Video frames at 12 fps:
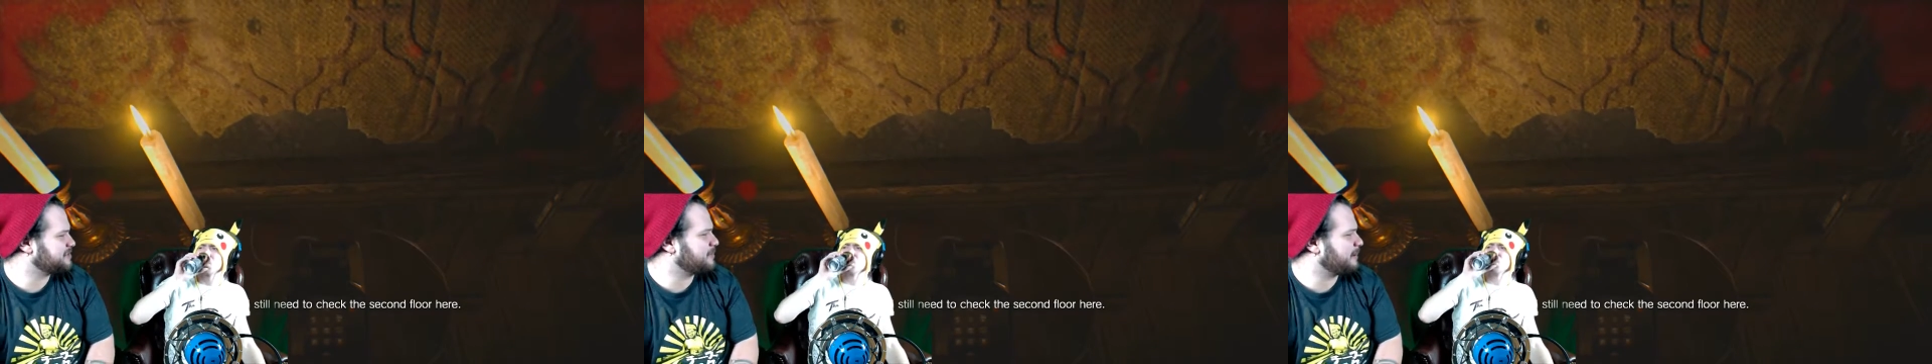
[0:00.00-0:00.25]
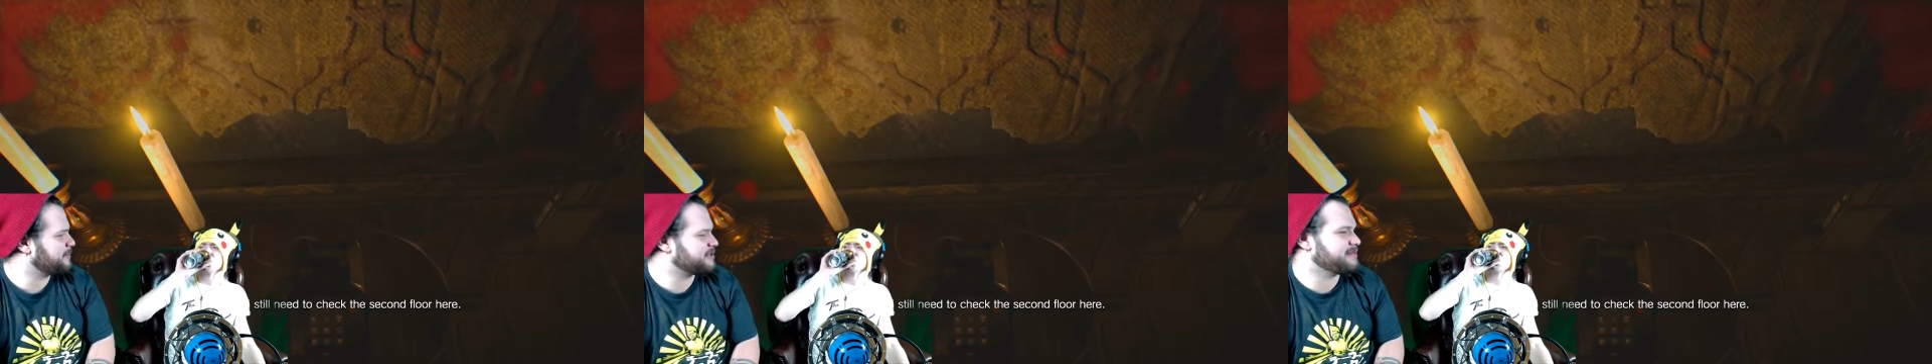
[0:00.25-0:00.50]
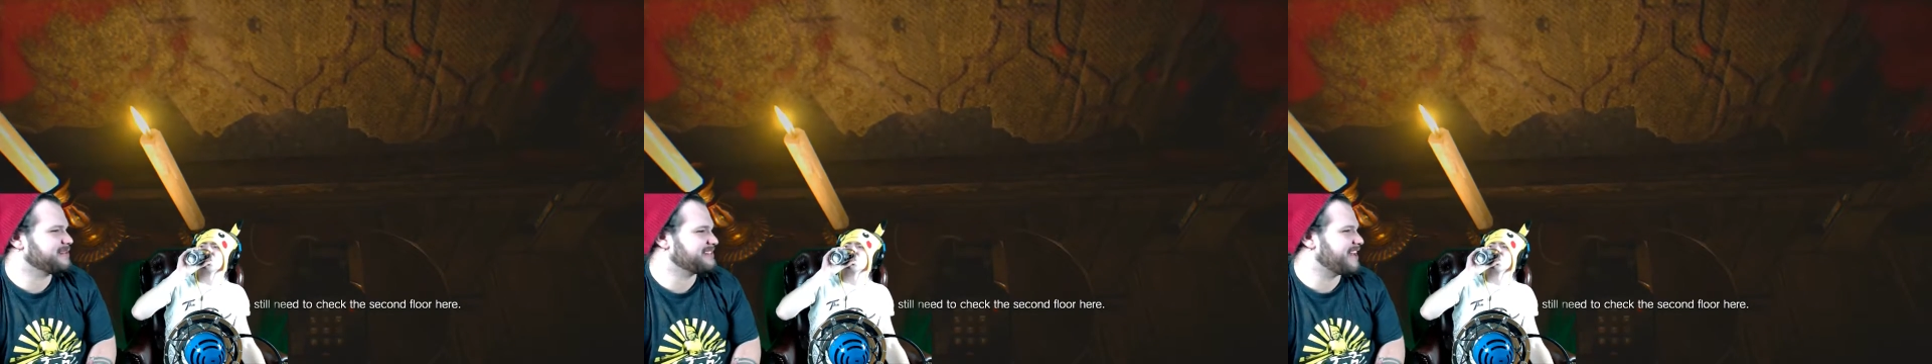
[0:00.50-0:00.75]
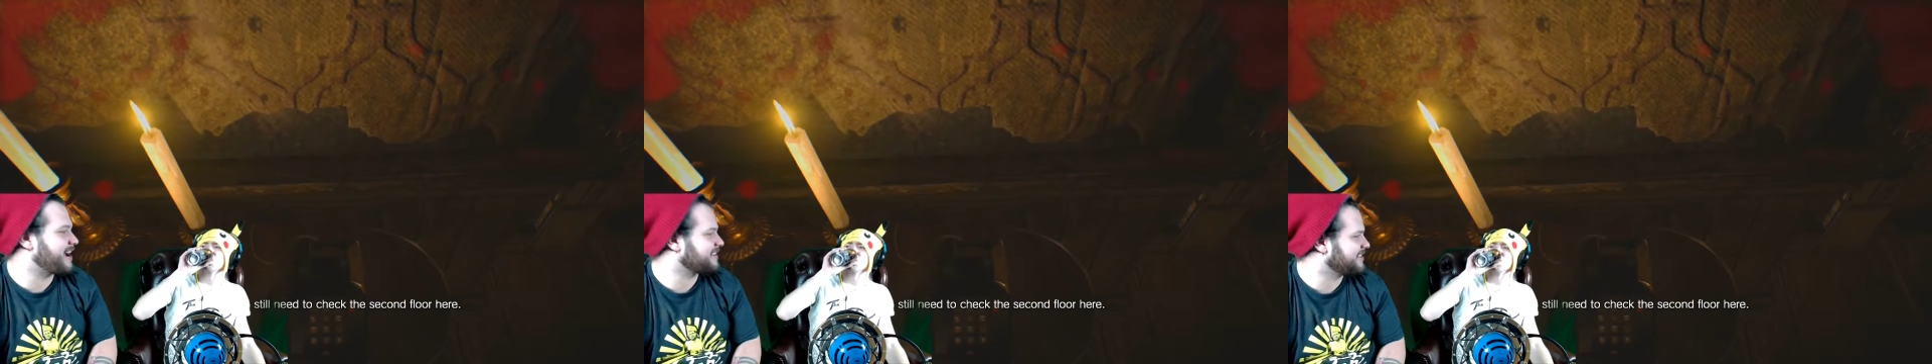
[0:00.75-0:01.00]
probably should have been
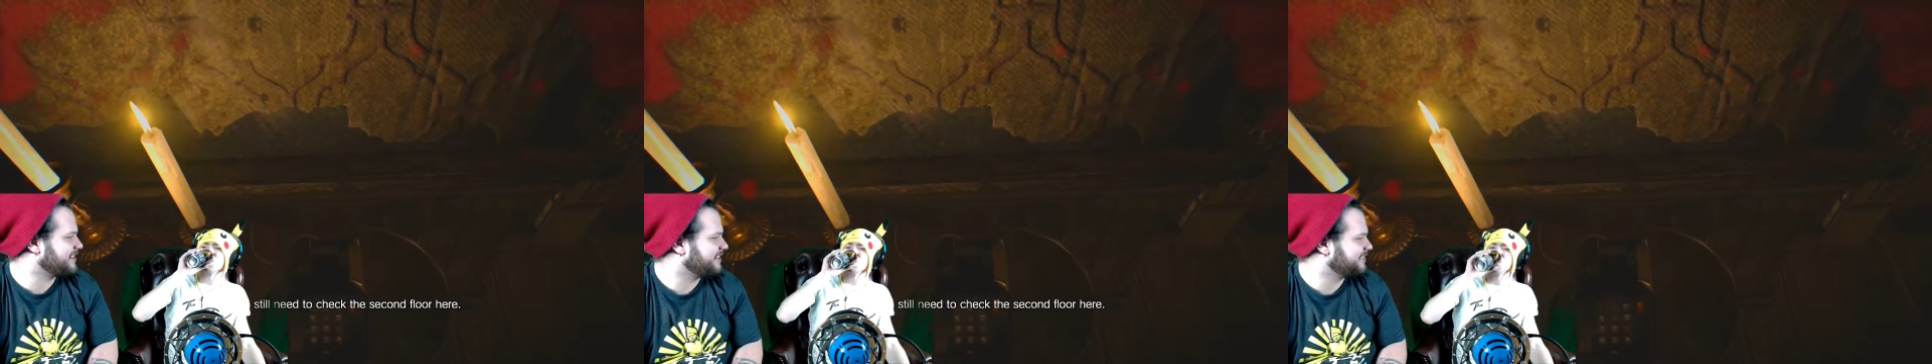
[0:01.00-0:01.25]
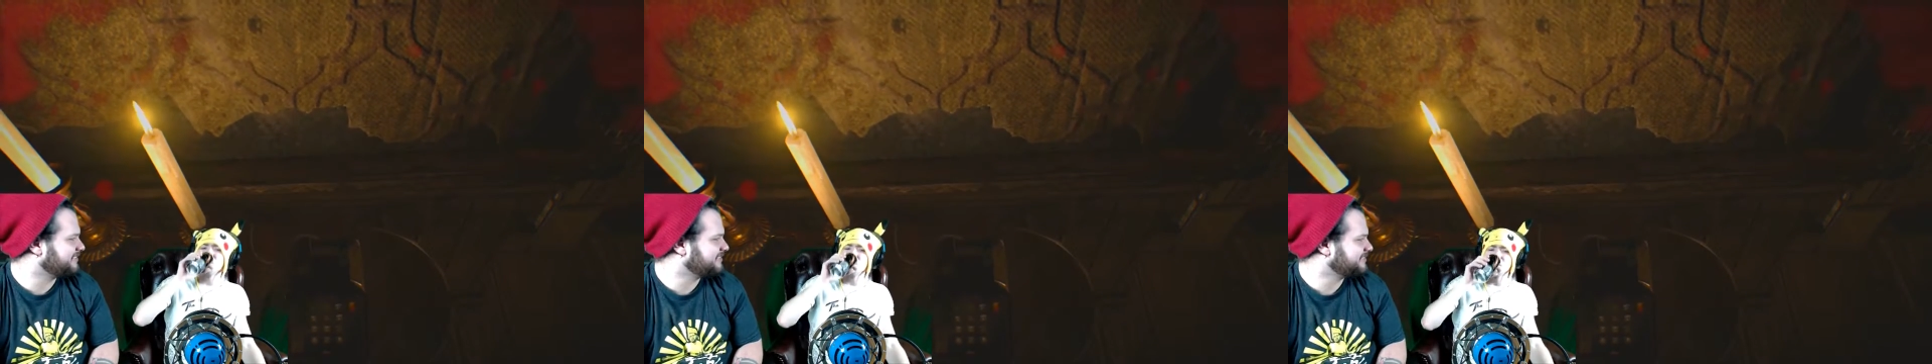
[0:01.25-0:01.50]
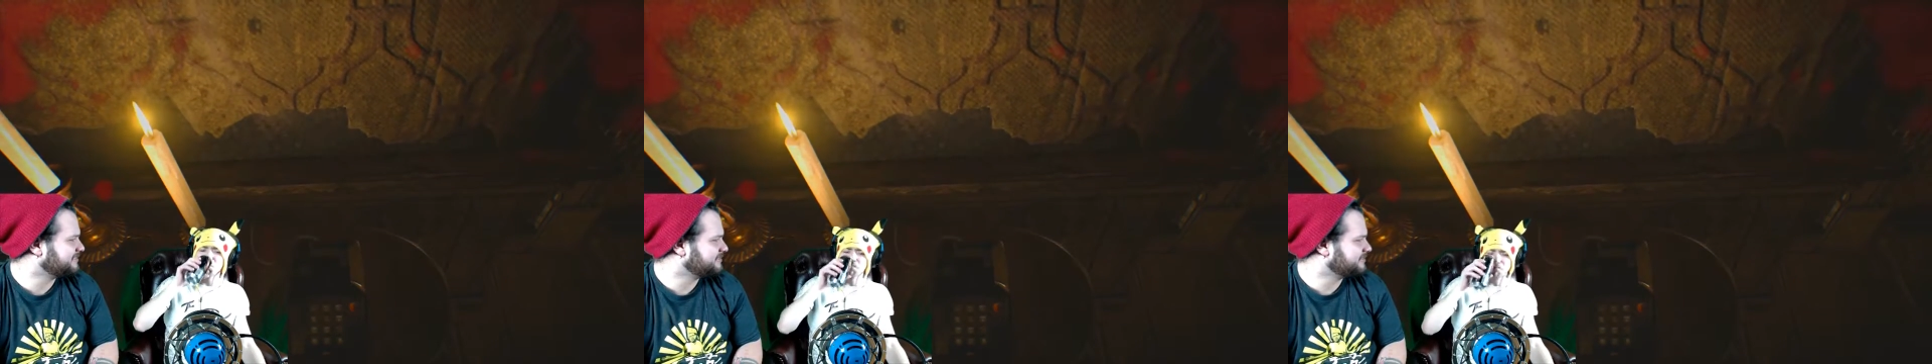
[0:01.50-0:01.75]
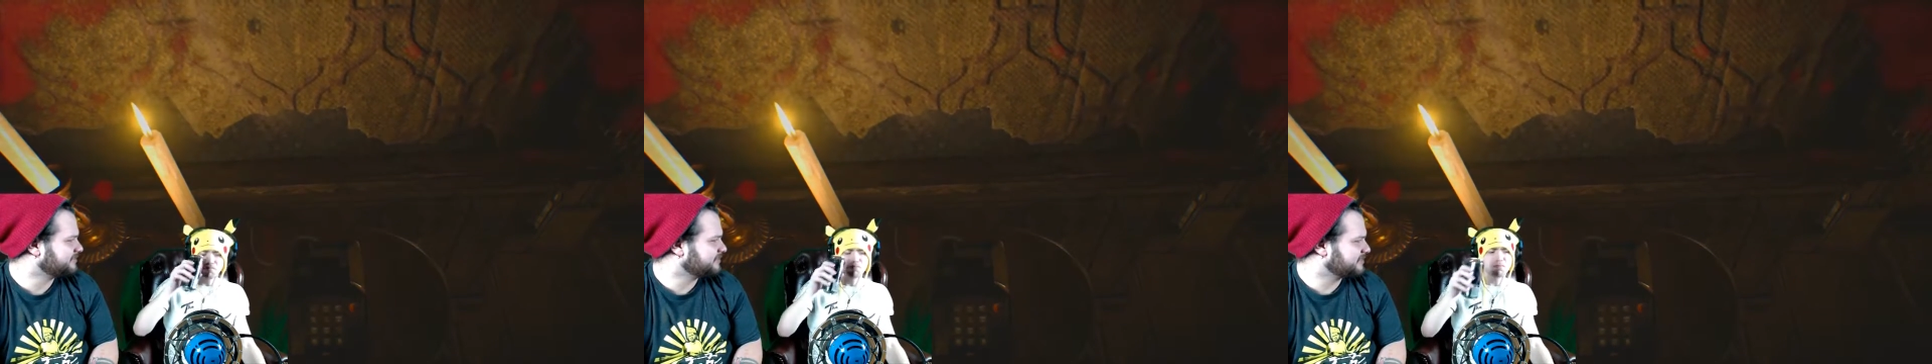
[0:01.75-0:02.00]
tactile,
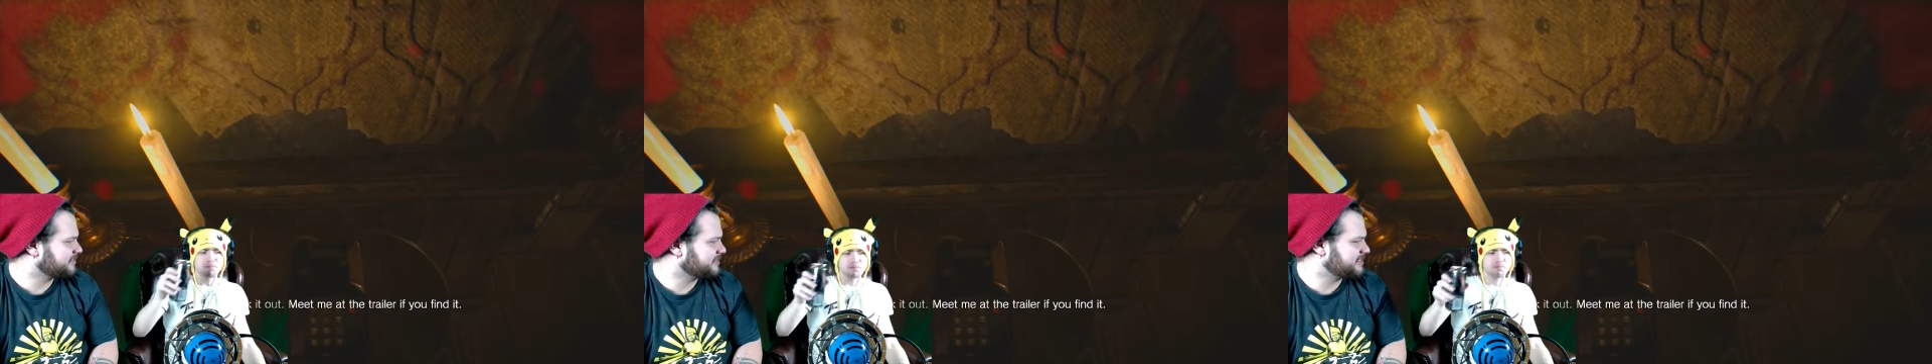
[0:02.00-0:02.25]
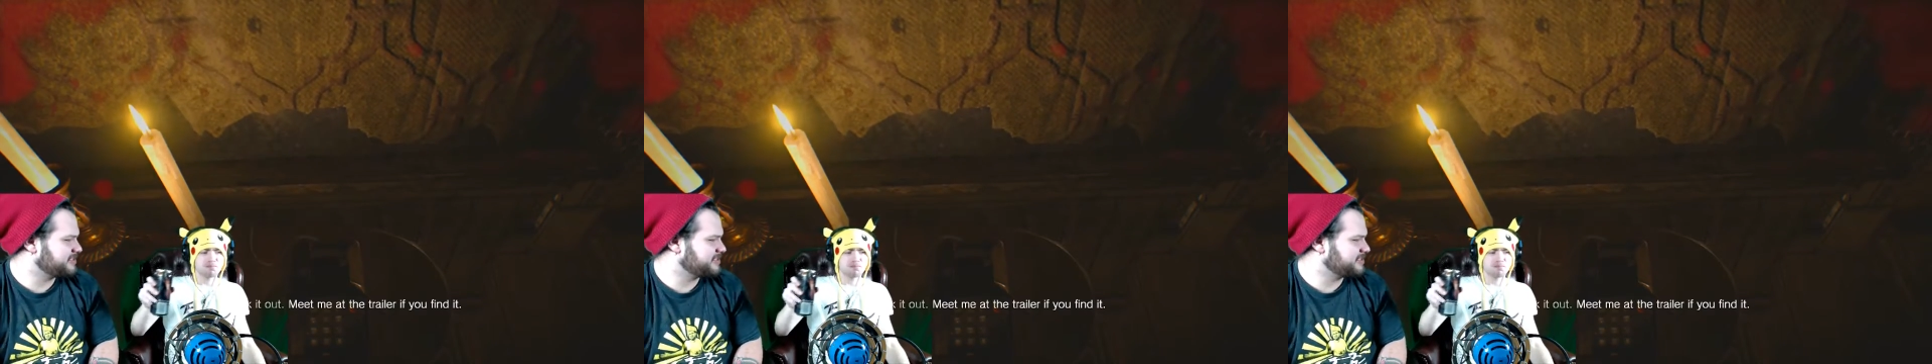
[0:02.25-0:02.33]
because you